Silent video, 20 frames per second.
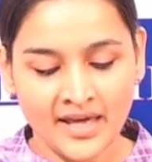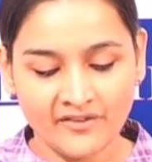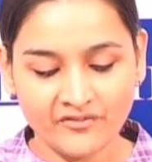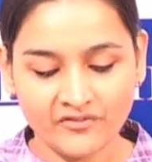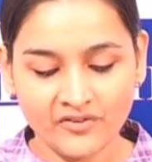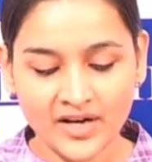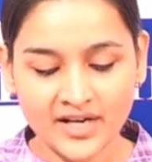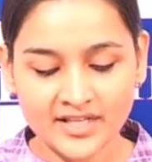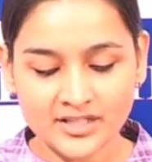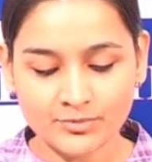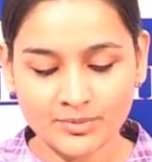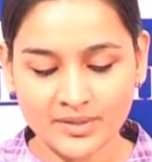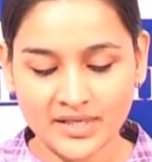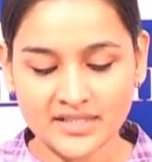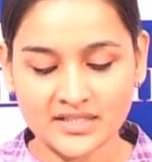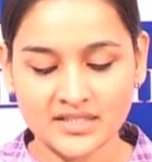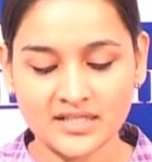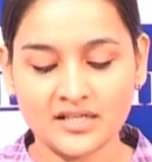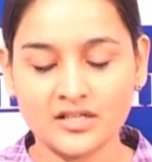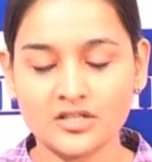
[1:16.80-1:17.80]
FIIs were
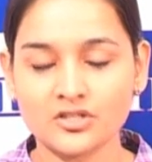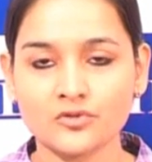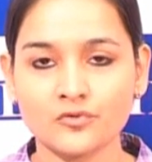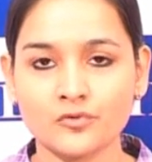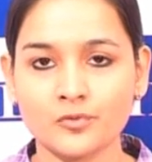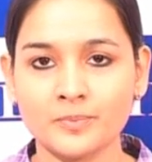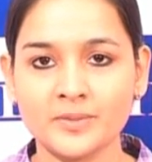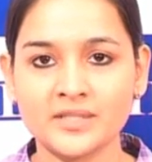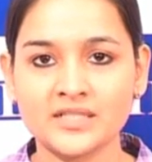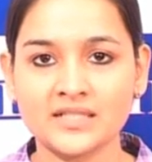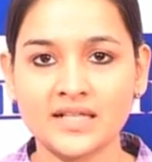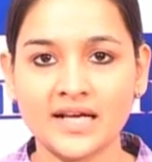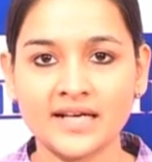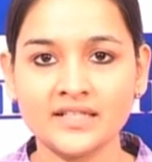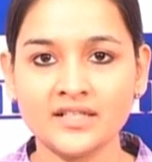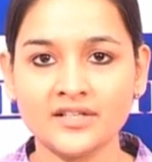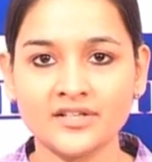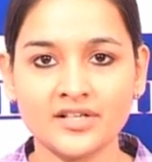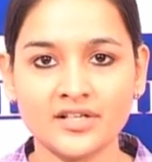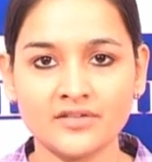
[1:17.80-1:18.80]
net sellers of rupees
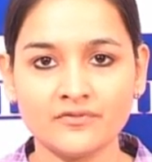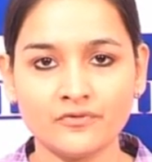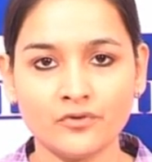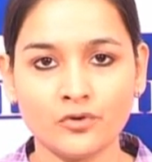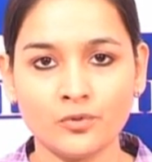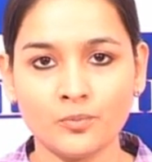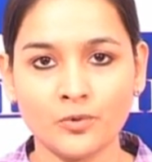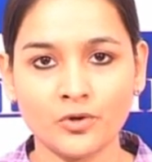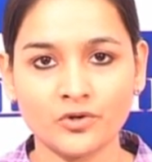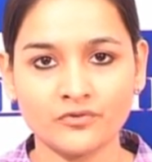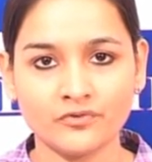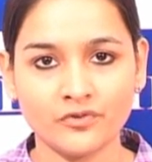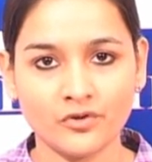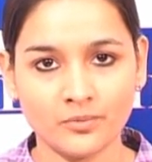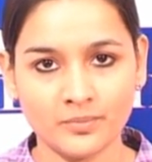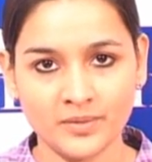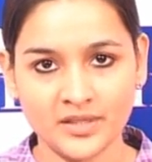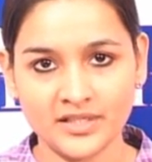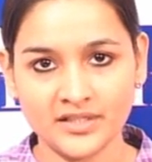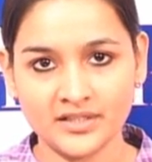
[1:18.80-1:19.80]

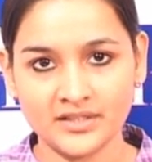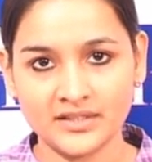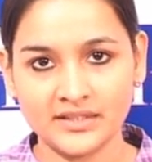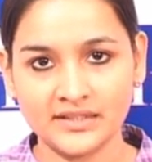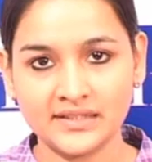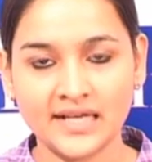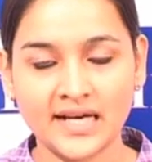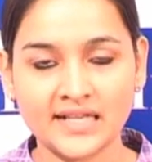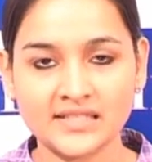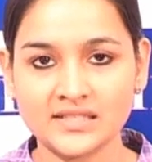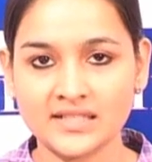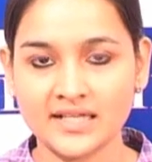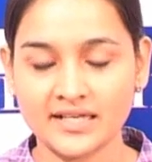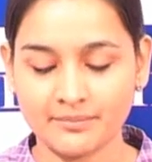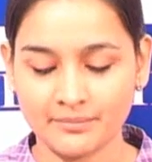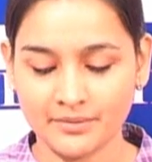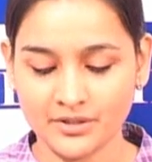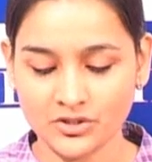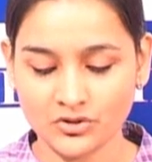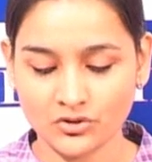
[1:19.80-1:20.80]
904.4 million in the cash
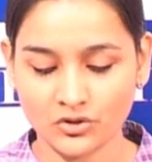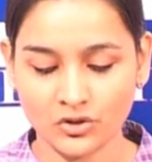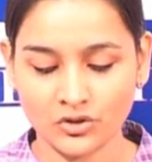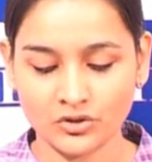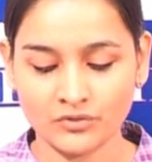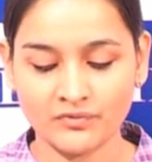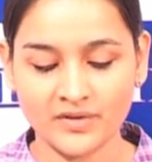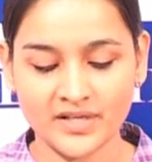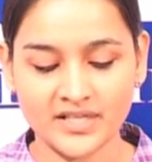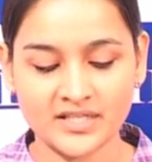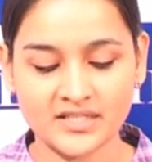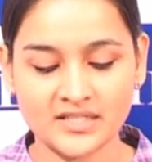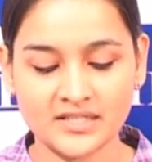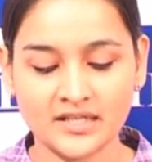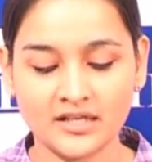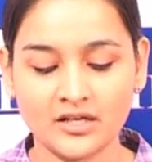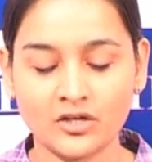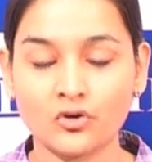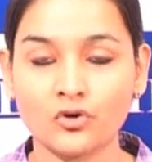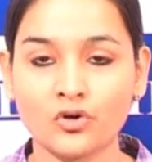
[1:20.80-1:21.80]
segment on
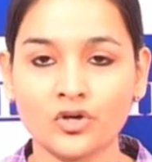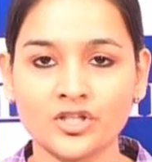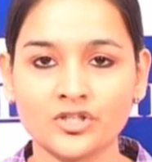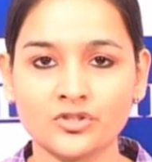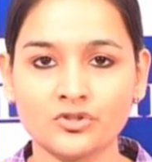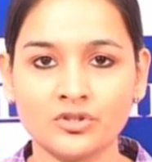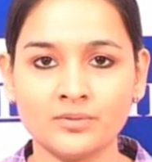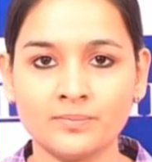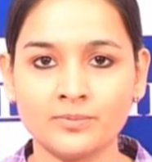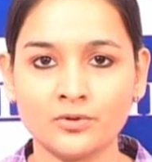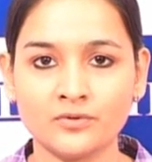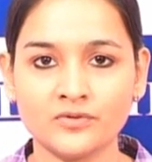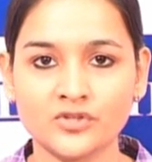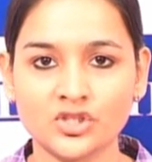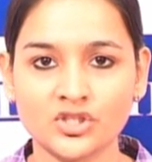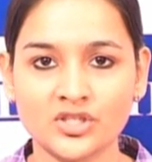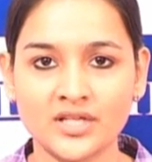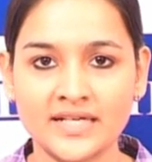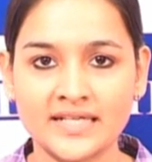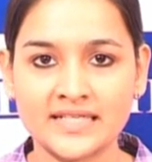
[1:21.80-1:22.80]
Wednesday, according to the
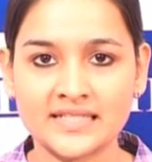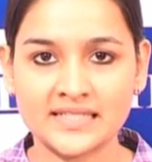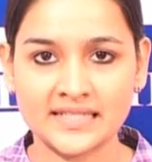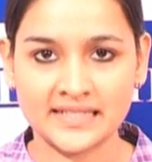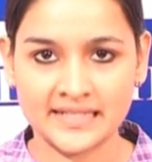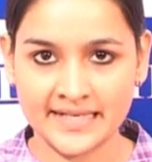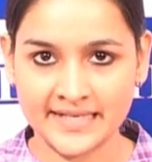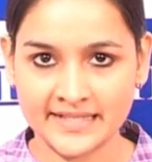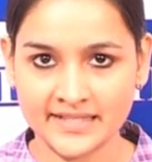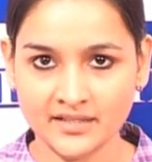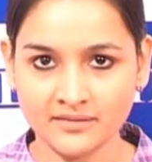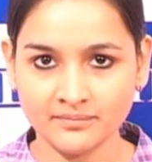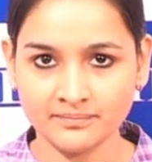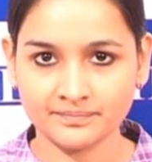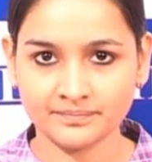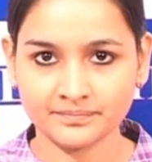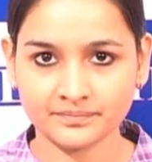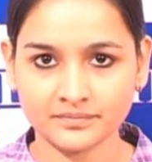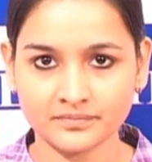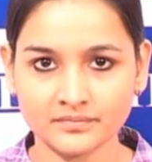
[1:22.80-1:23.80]
provisional NSE data.
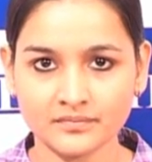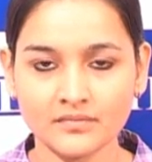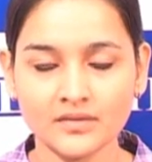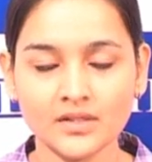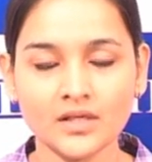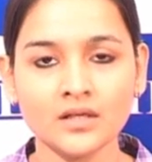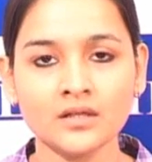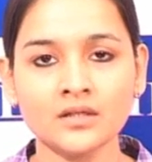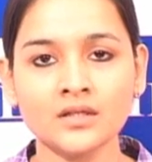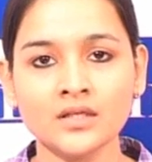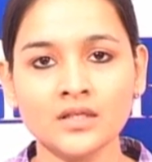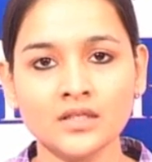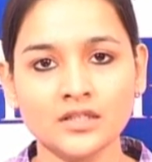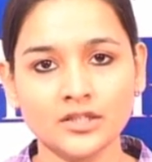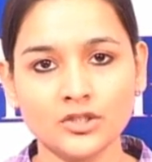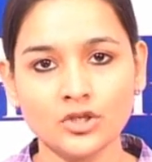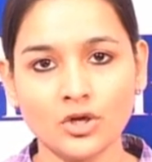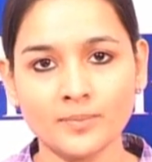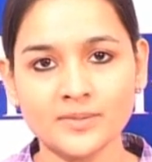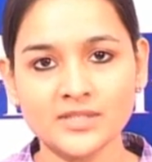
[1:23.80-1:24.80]

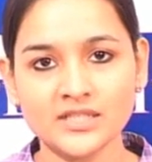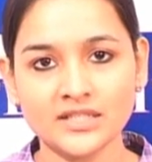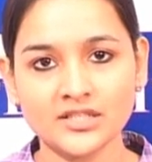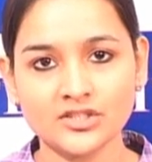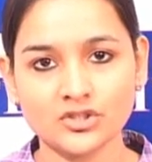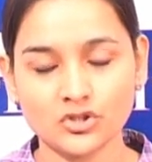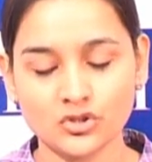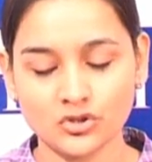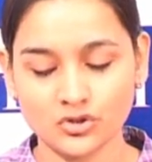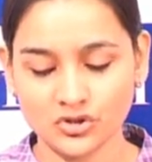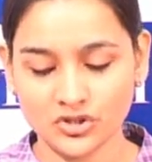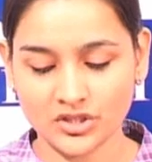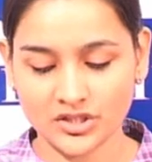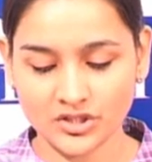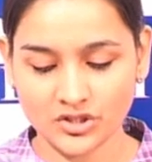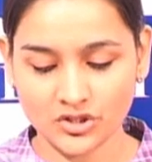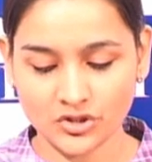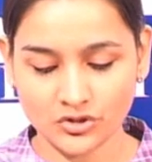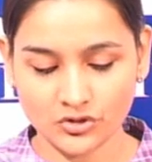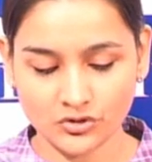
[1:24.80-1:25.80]
The domestic institutional
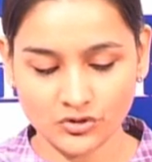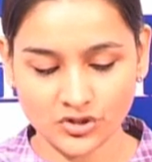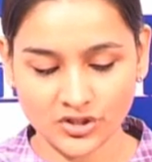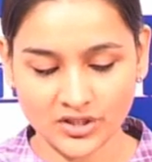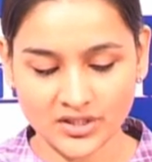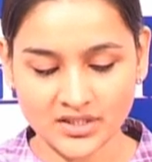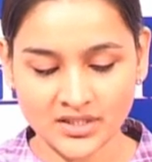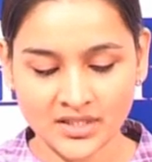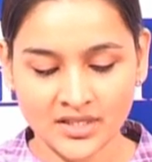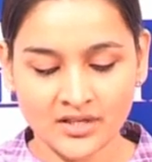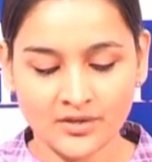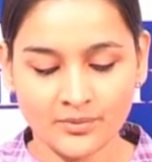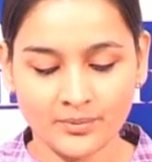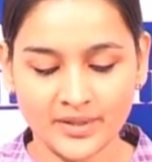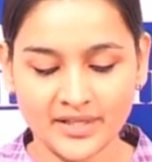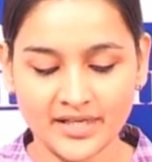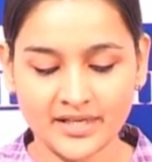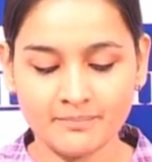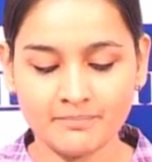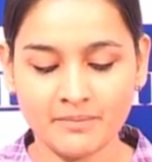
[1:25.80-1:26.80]
institutions
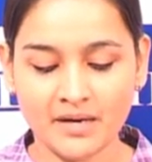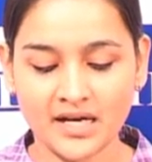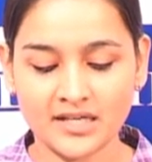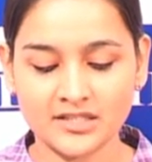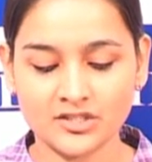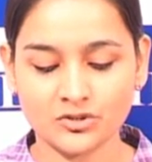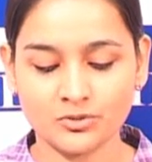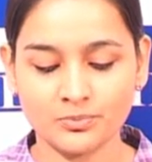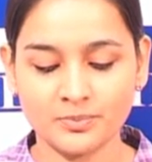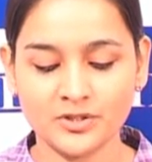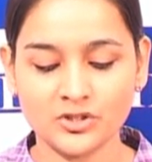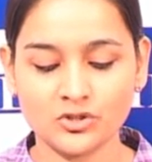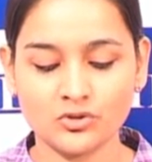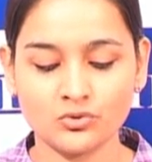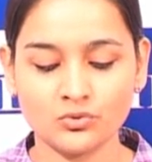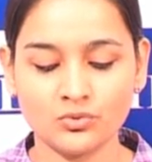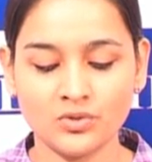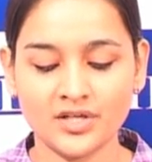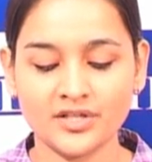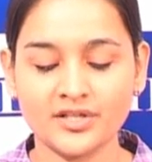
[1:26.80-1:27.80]
were net buyers at rupees
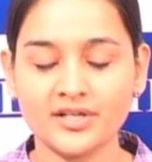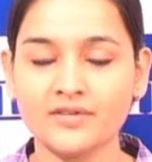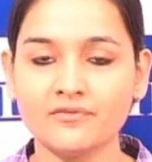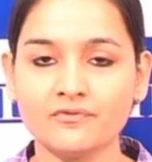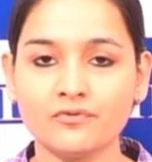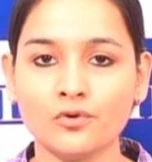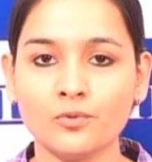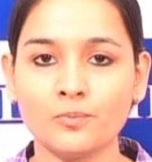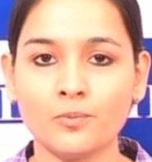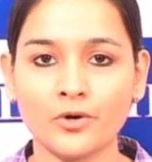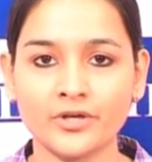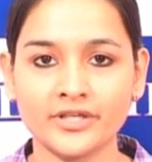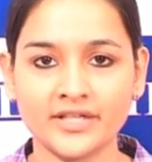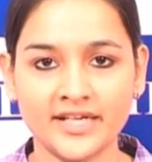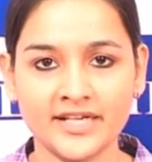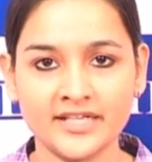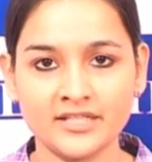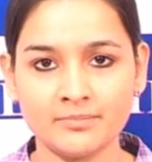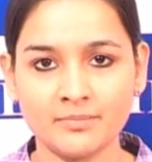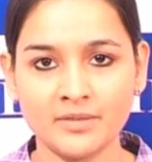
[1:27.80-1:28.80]

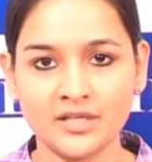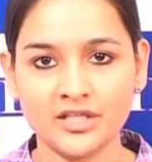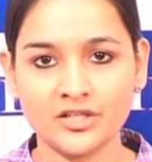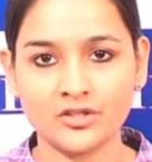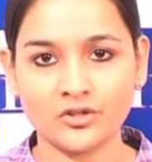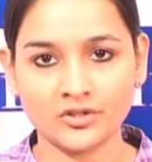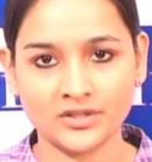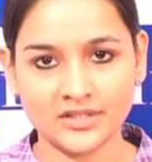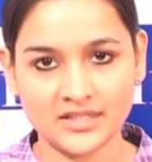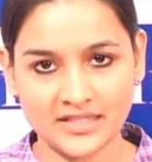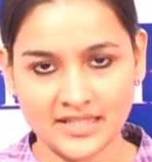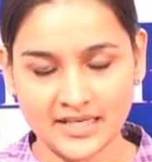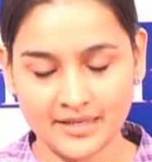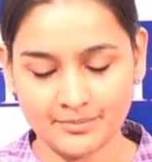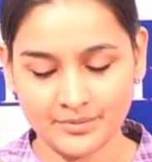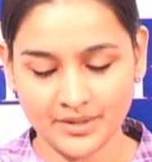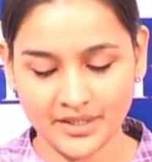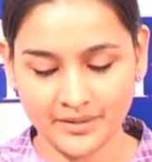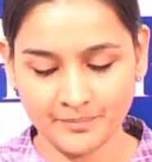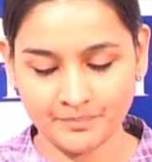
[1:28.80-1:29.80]
204.8 million on the
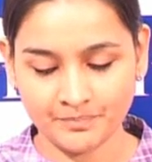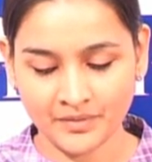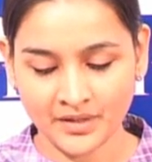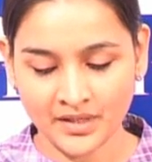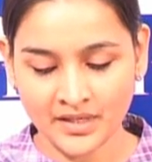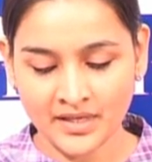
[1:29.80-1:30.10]
same day.